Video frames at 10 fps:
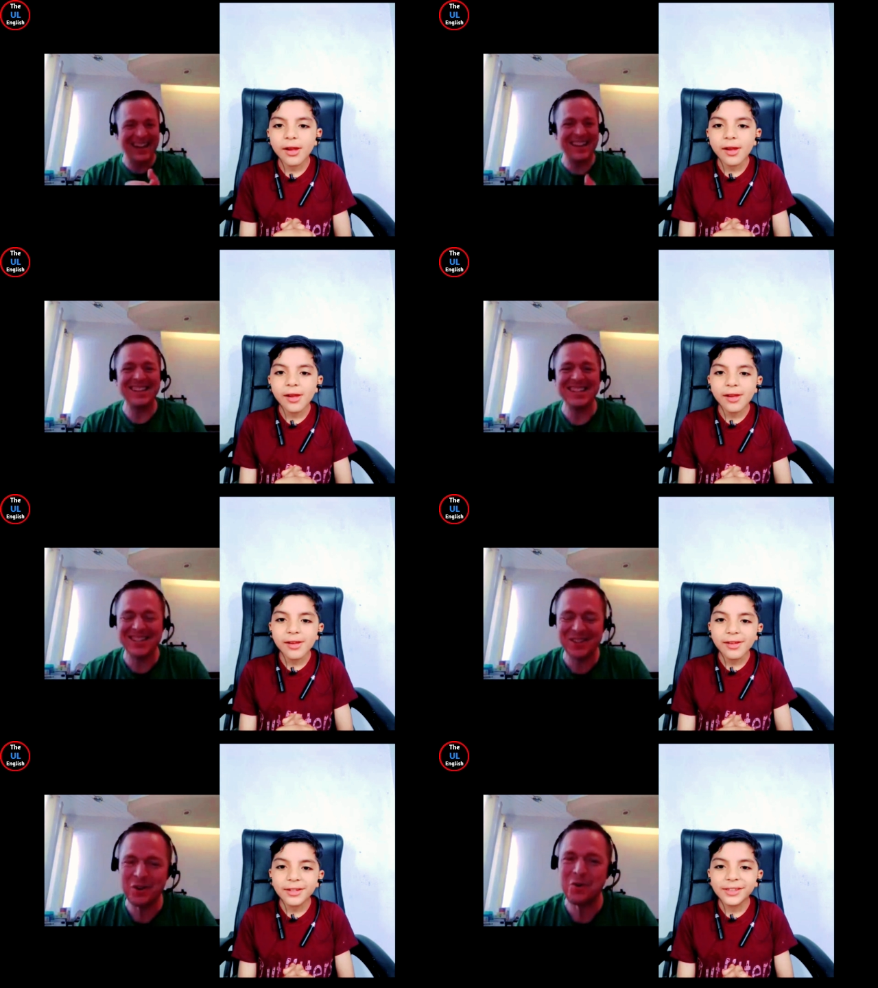Speaker 1: that is
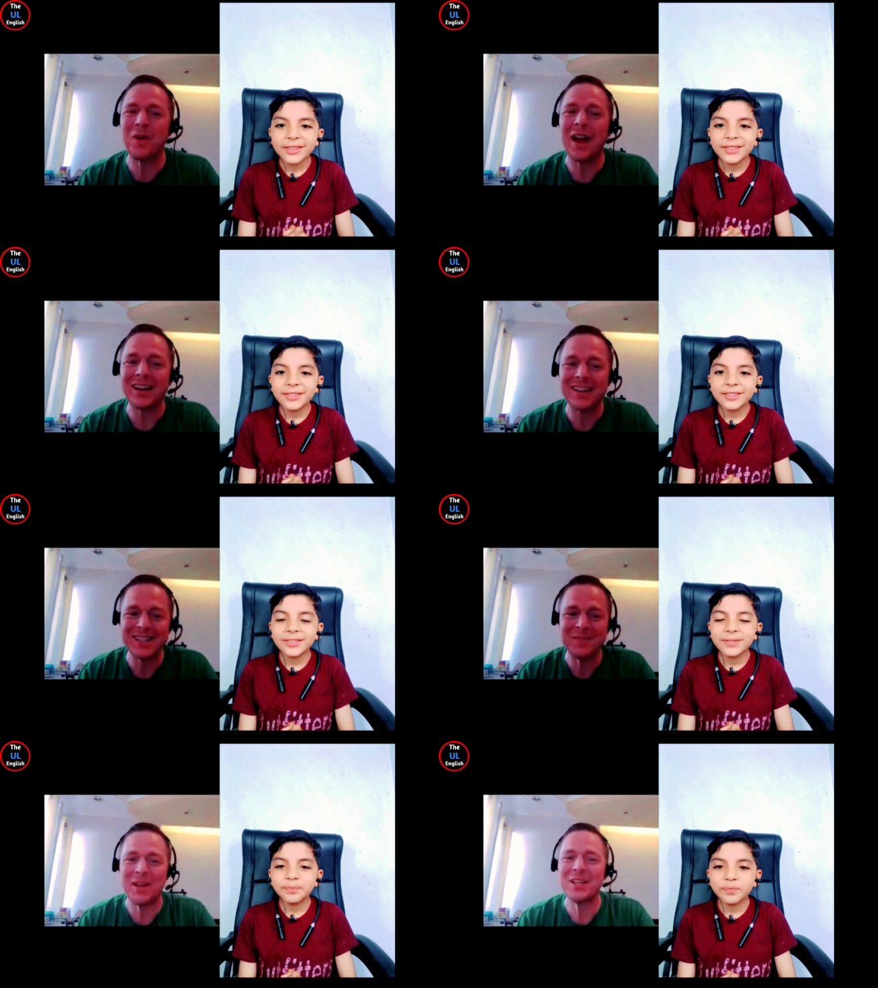true.
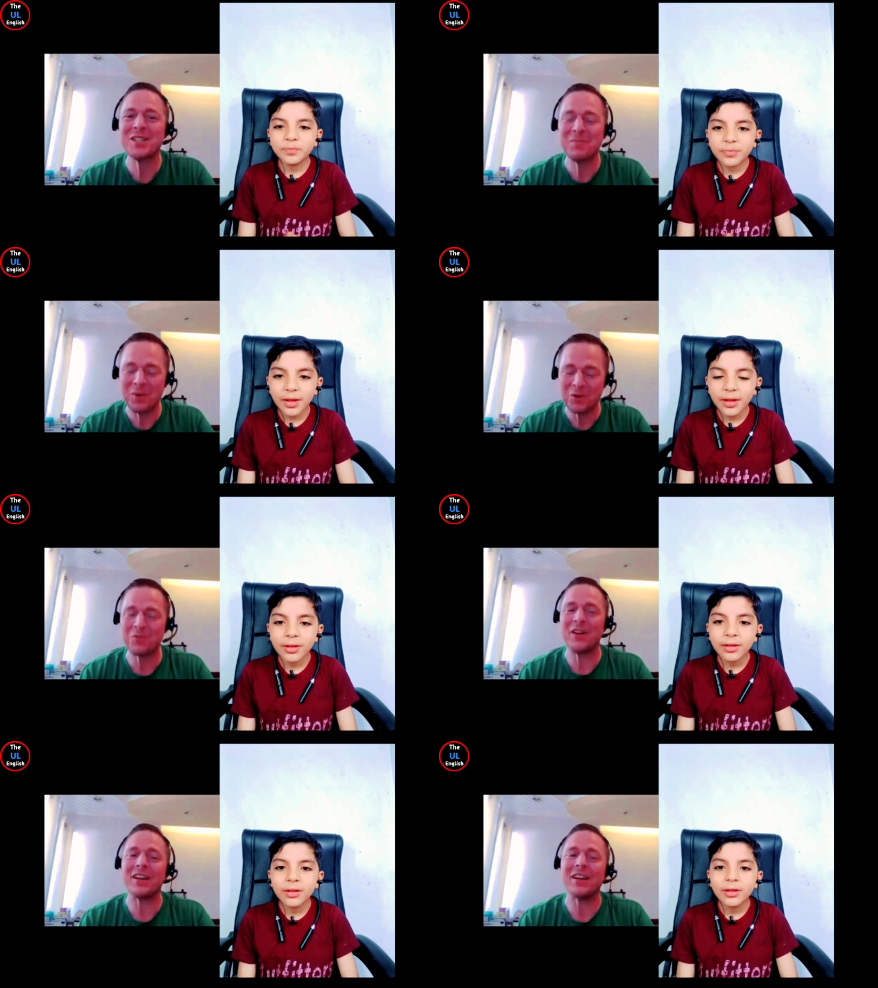Practice makes
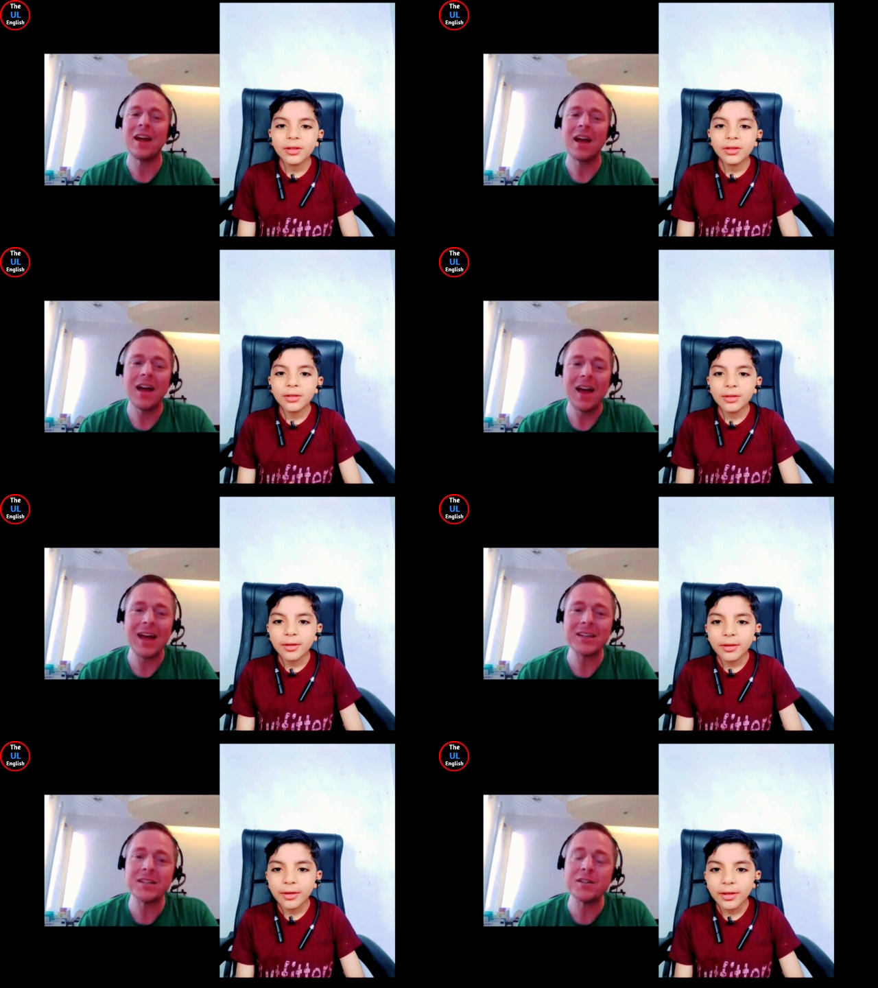perfect.
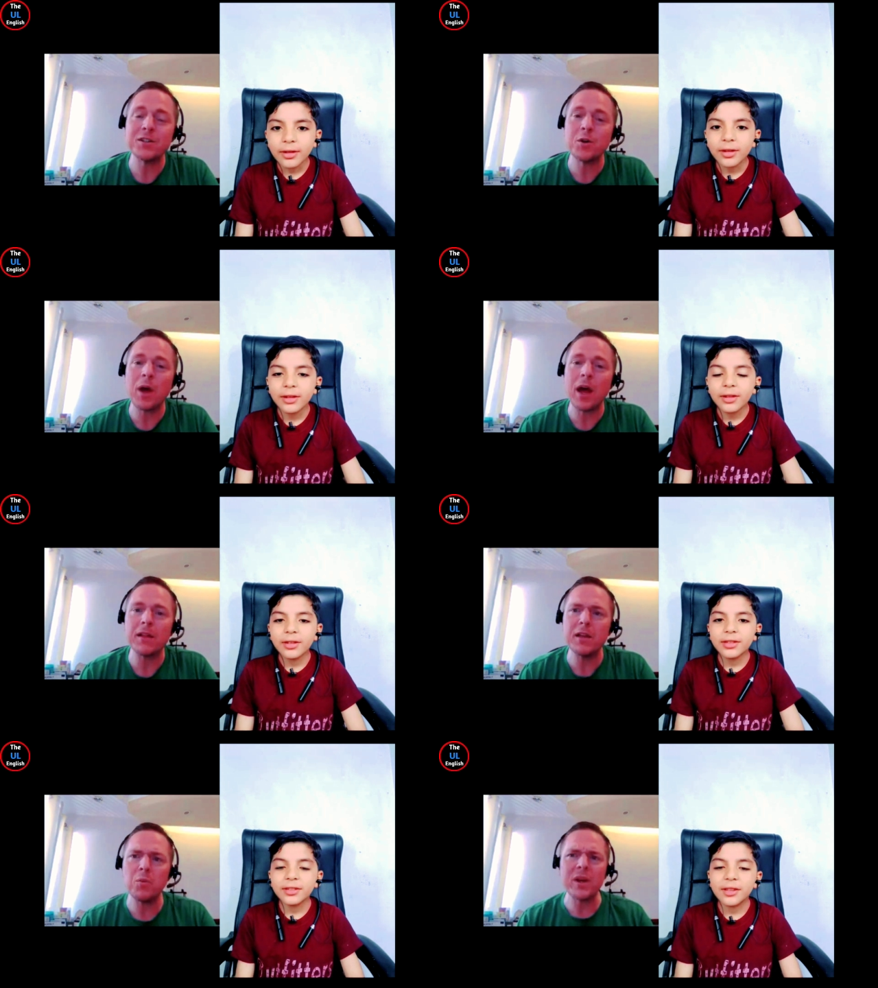Excellent. So,
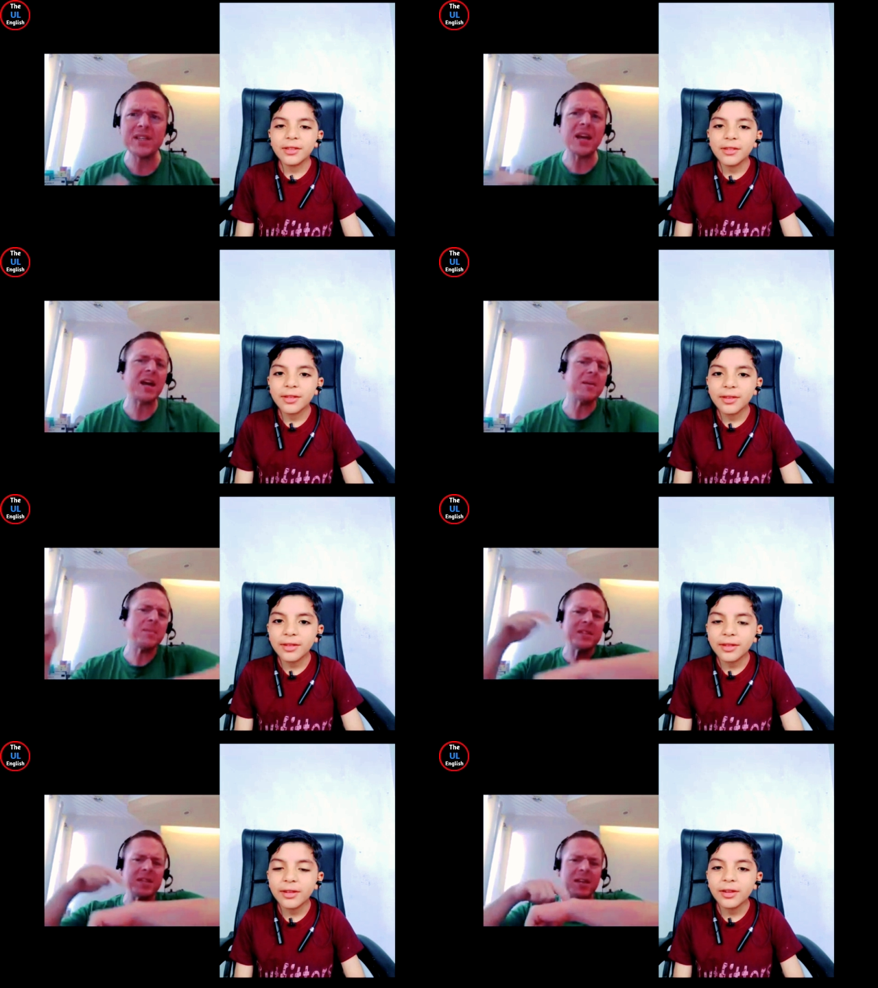Ali, what time
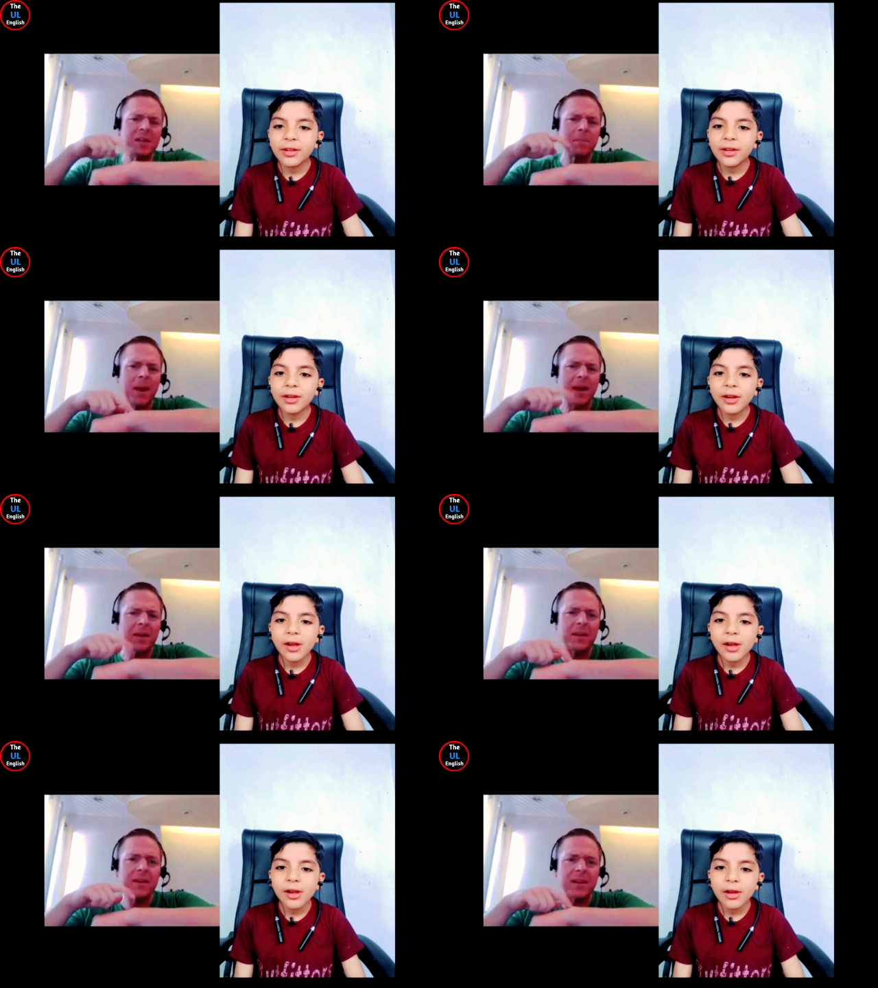is it in
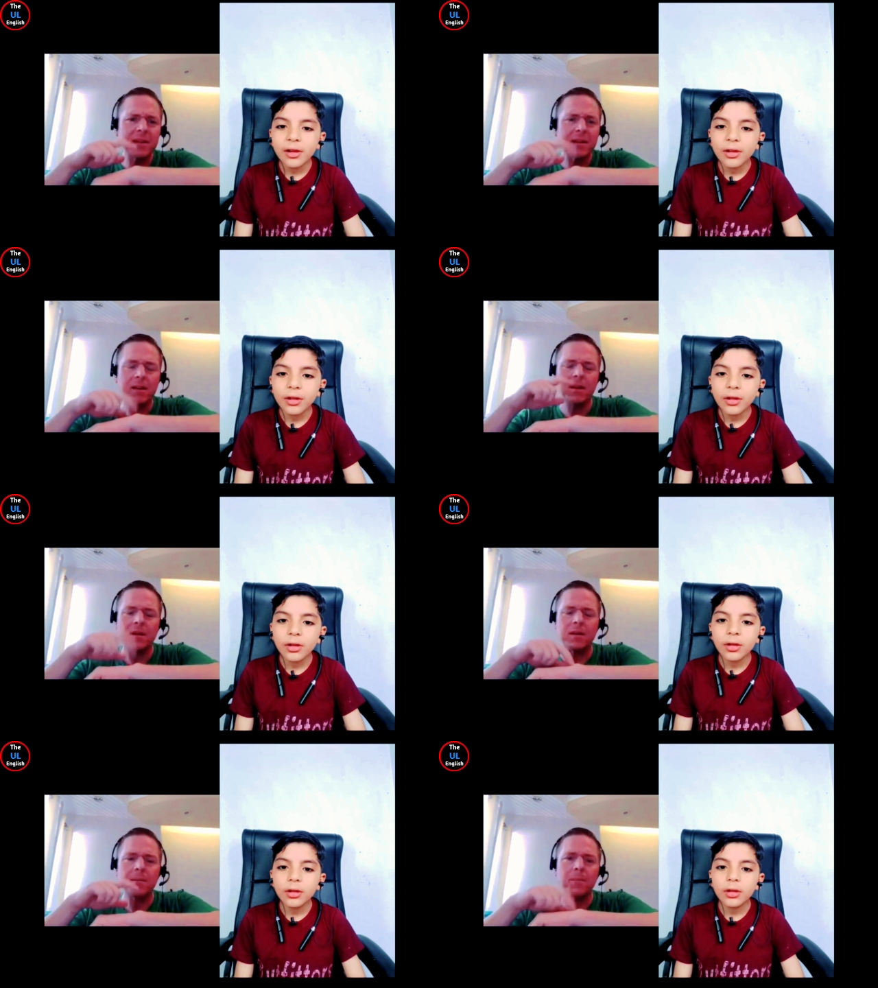
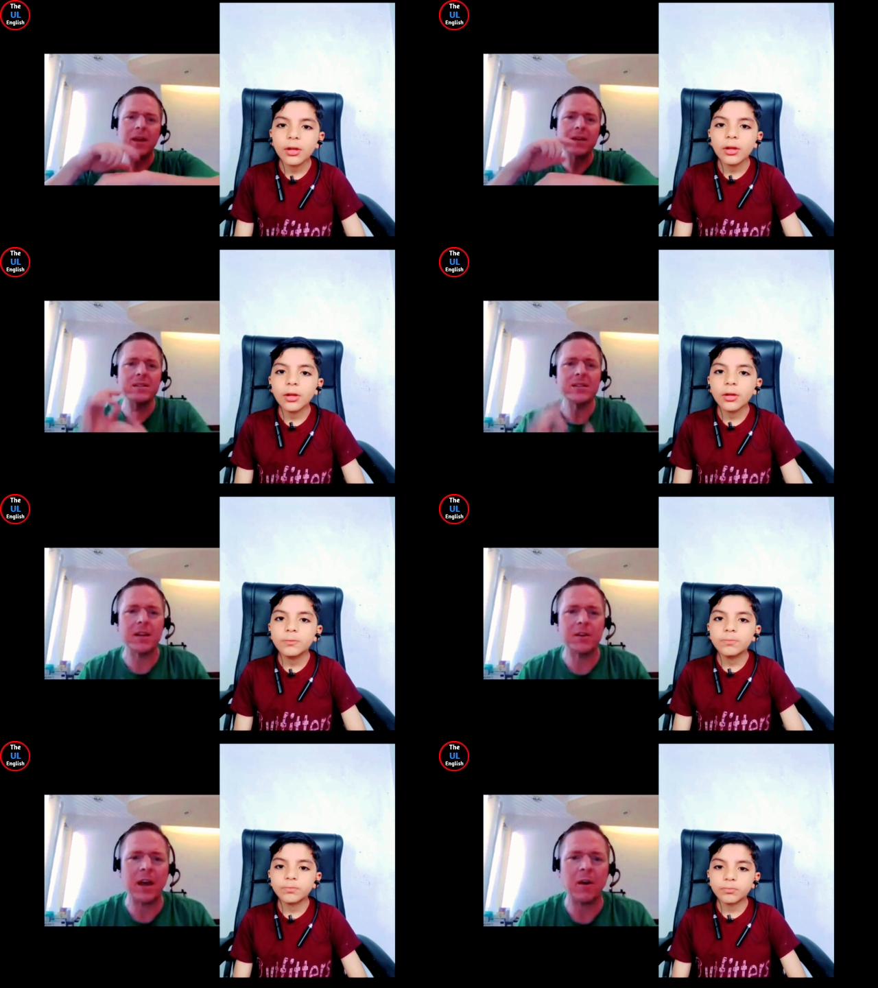uh,
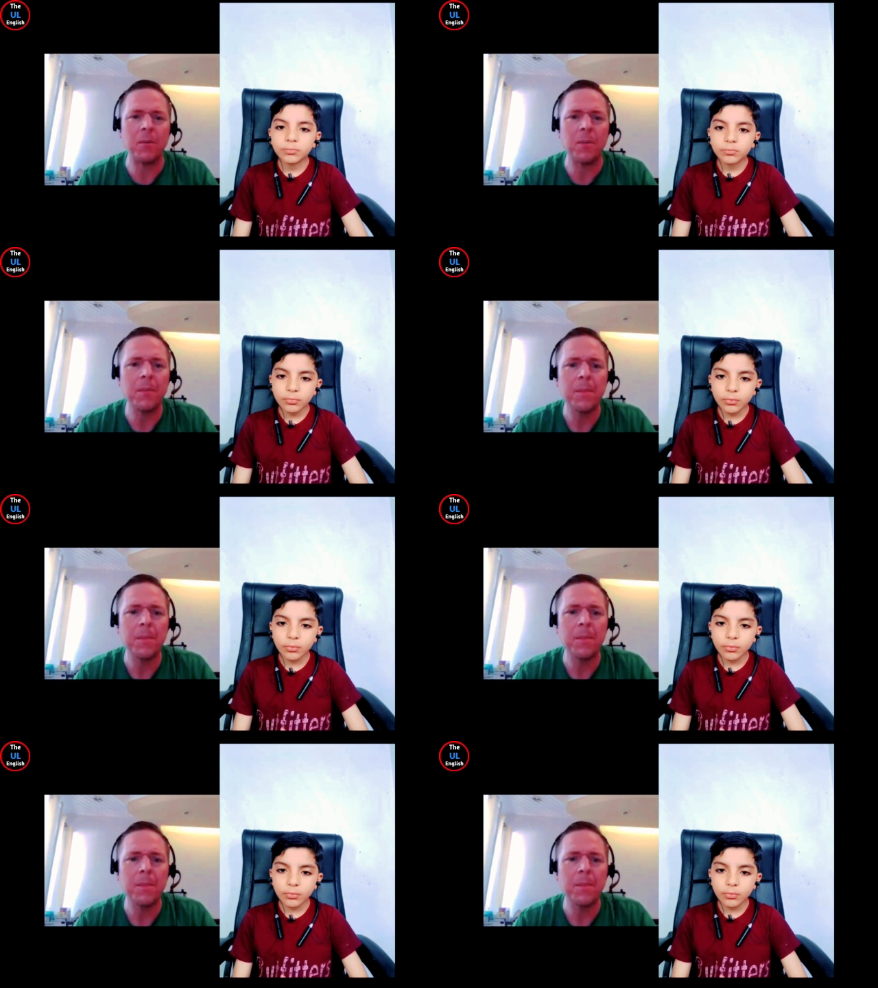Pakistan now?